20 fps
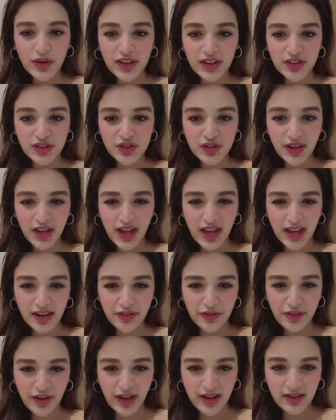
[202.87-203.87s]
Okay, should I
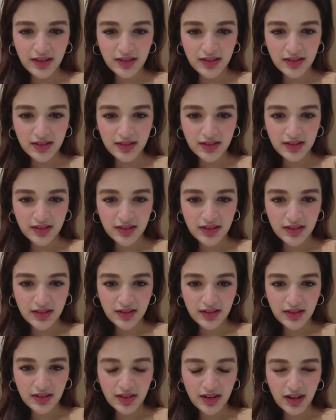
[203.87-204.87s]
add a fan?
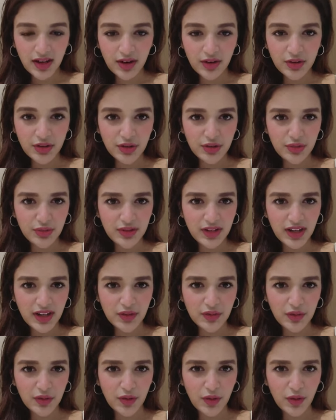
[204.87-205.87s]
How do you do
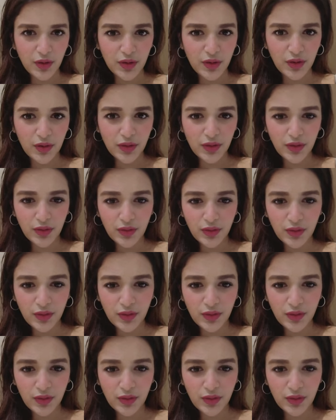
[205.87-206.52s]
that? I forgot.